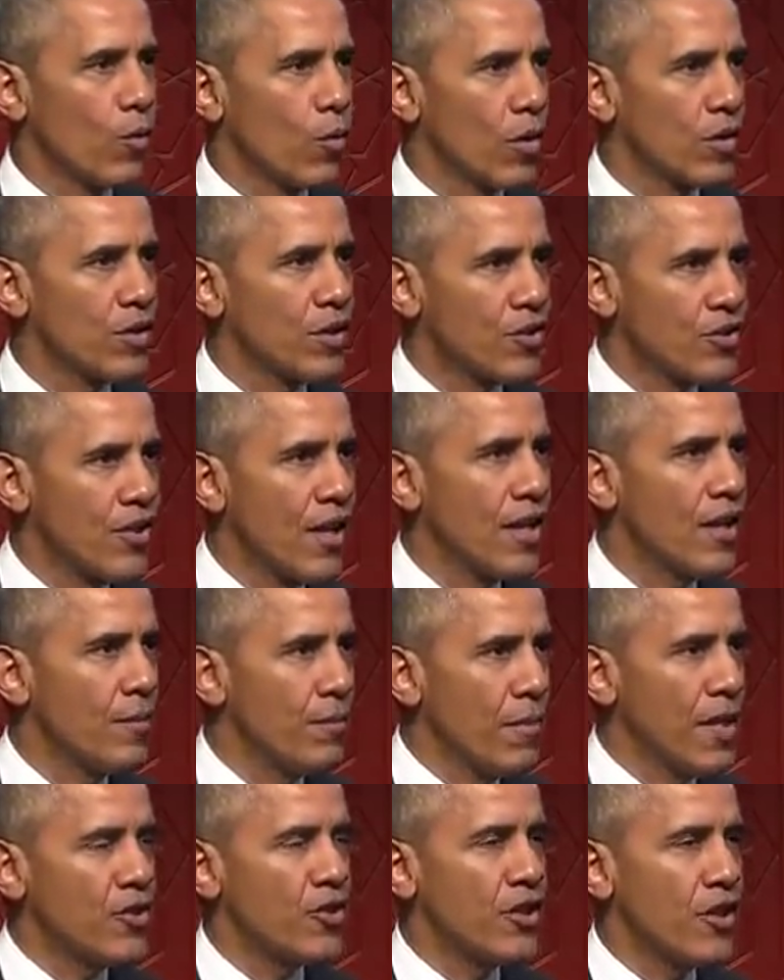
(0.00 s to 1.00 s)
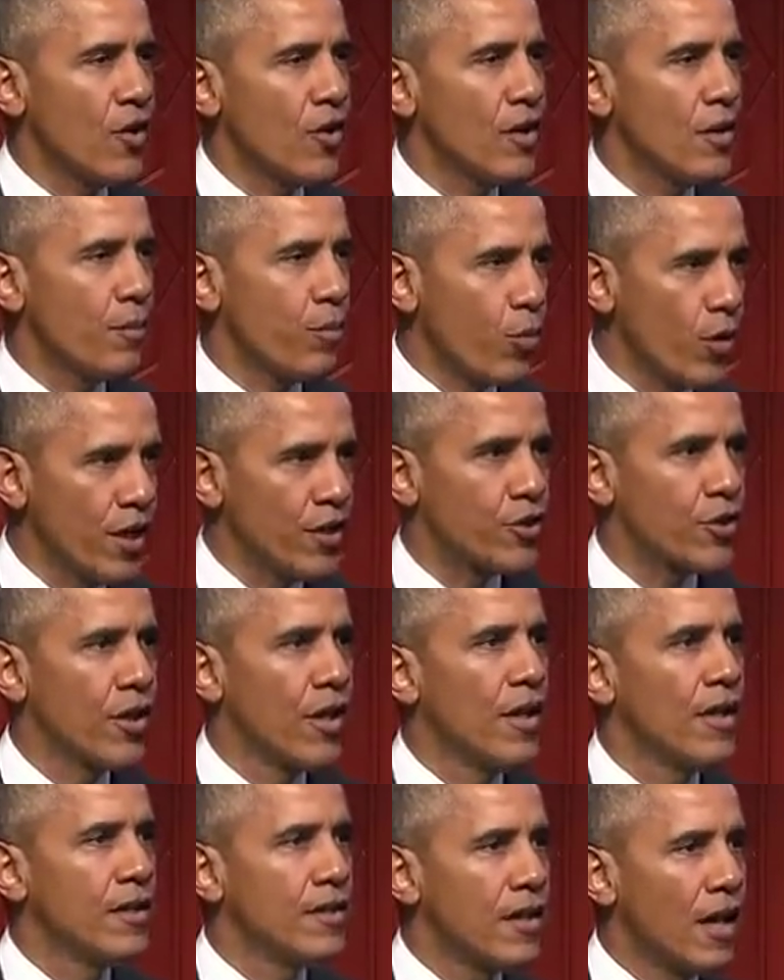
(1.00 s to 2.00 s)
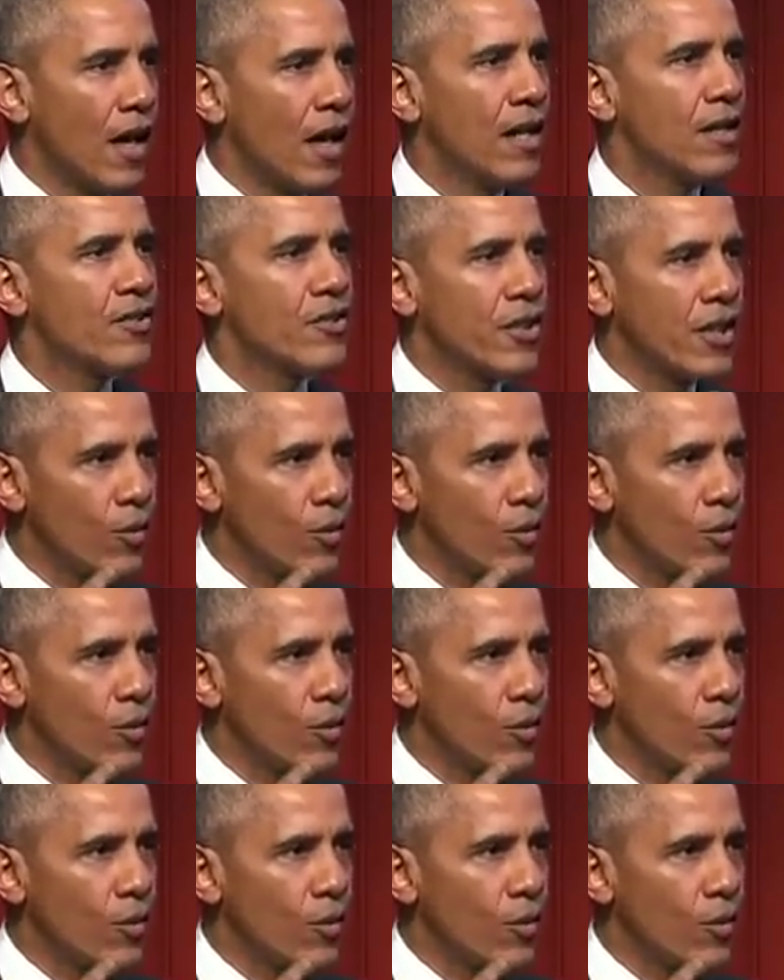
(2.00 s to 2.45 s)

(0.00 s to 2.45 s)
were to send a missionary to preach to us,